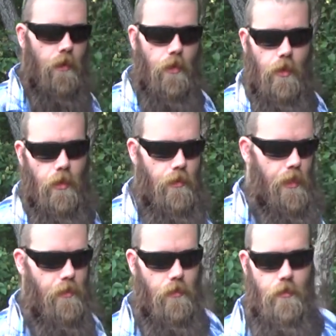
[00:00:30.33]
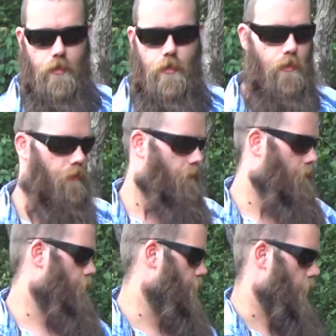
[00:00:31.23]
Cooking utensils,
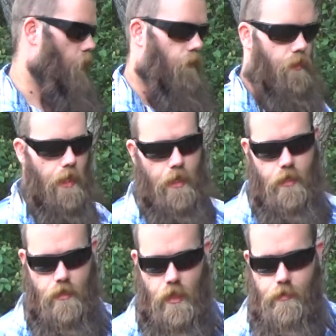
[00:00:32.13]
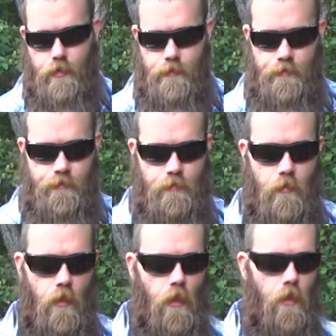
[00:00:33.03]
stoves, that kind of stuff.
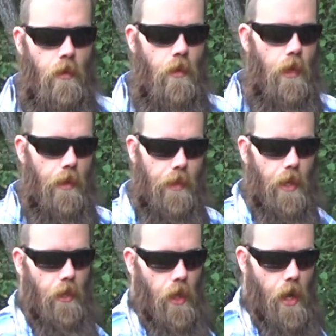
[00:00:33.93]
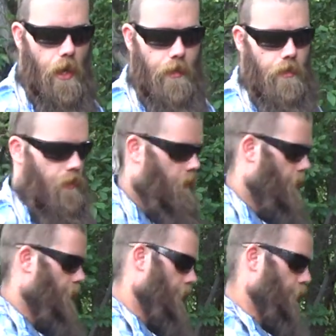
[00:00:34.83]
I've got
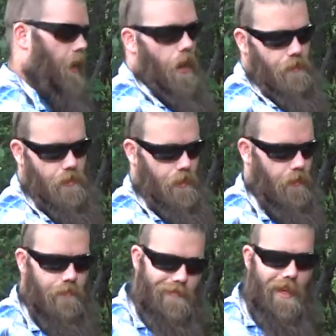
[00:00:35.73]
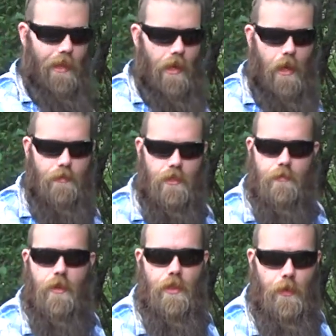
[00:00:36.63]
three options here. Not a lot of options,
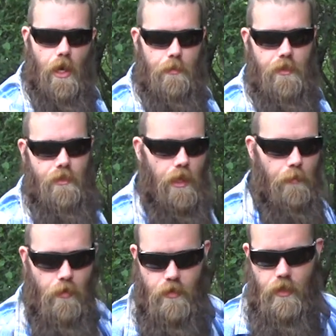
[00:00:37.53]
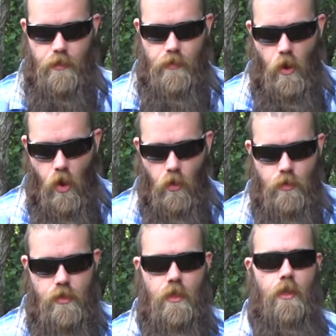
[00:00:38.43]
but three options that I personally have
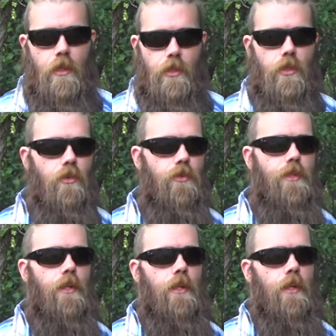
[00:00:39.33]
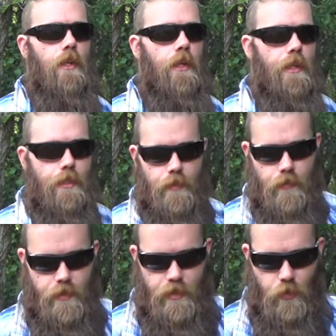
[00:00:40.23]
owned, used in
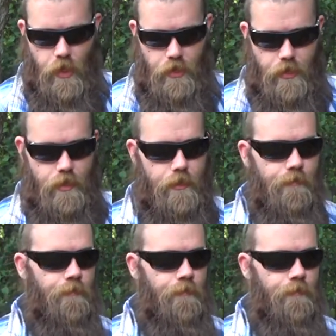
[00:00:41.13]
different situations.